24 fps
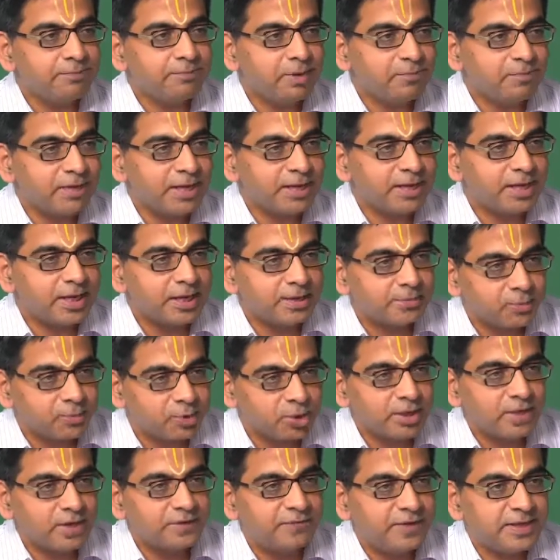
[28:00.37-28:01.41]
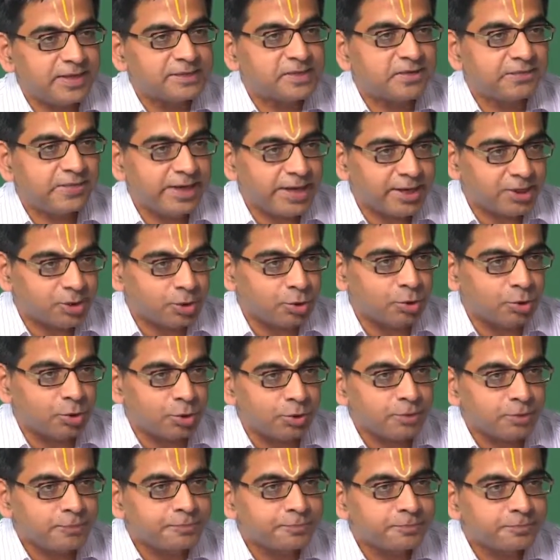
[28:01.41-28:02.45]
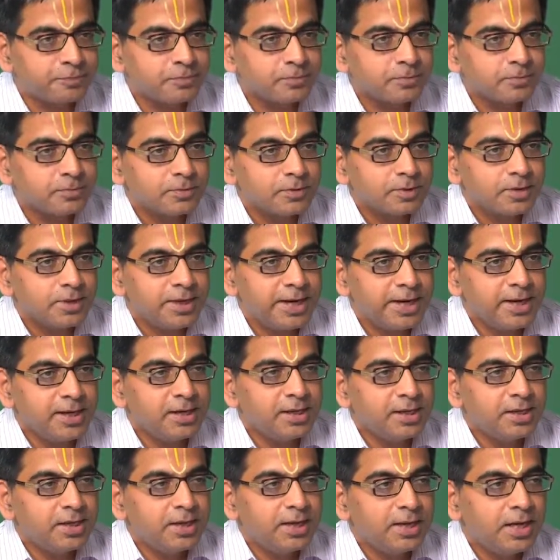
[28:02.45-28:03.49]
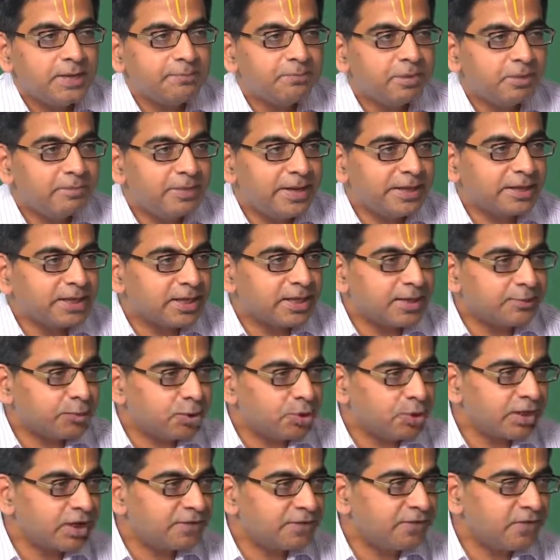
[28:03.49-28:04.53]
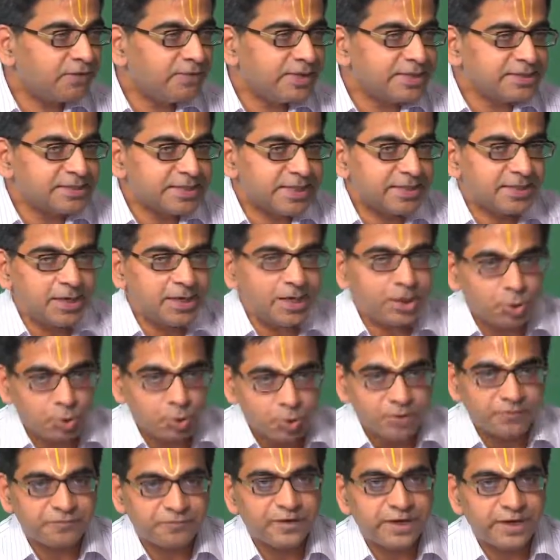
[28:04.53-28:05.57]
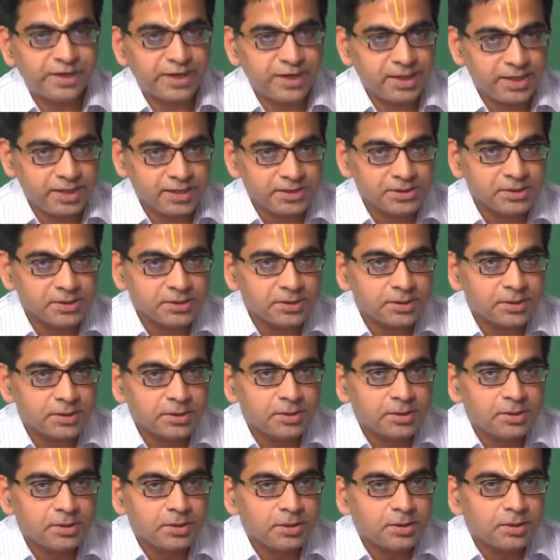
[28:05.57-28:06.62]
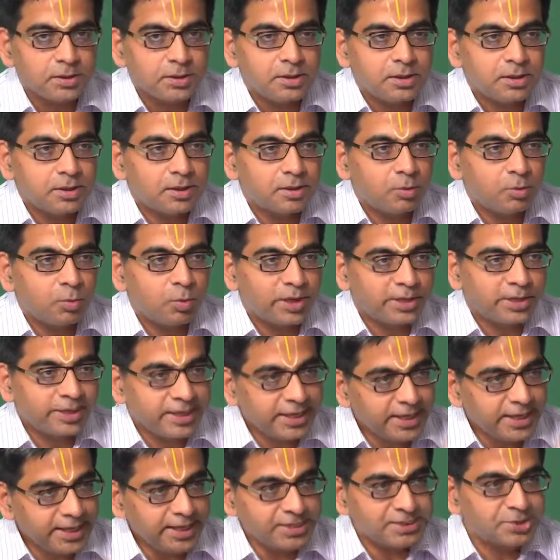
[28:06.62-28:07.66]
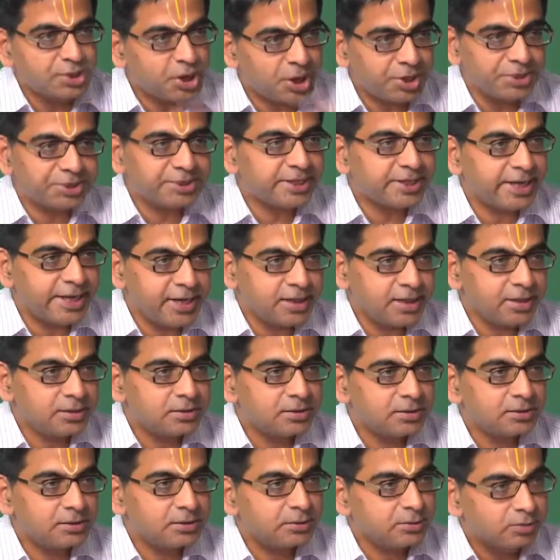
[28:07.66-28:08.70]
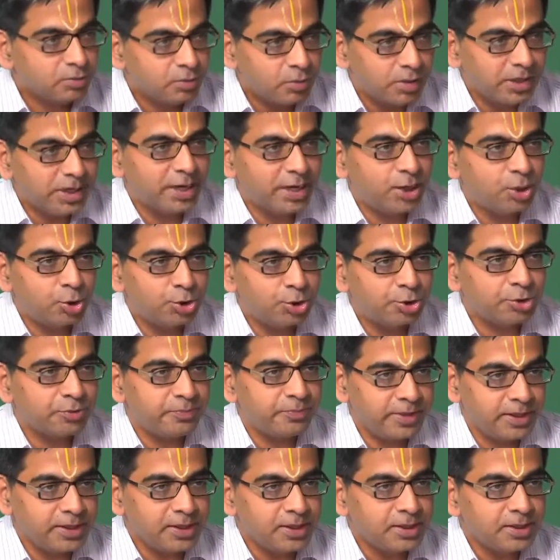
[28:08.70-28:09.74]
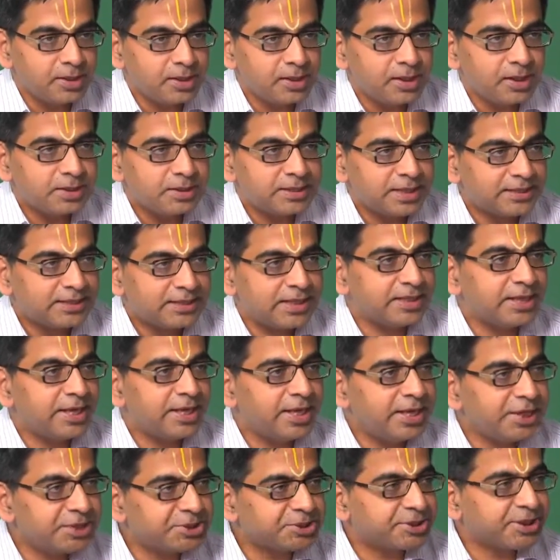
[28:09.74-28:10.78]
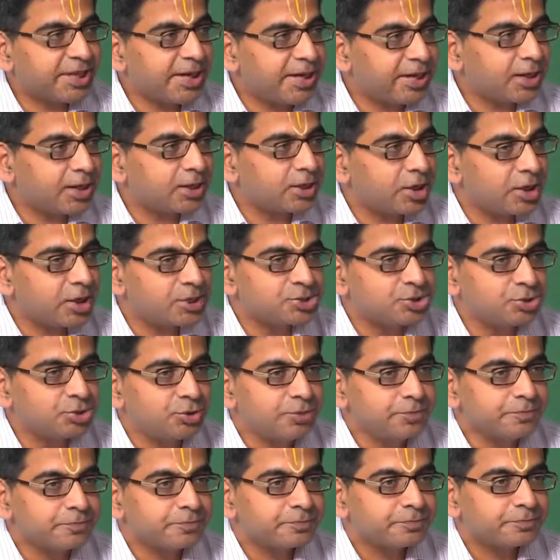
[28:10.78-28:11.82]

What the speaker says: public key cryptography is the way to go, right. In public key cryptography we said there are two different keys, one key is not shared, only known to me, the other key is shared across to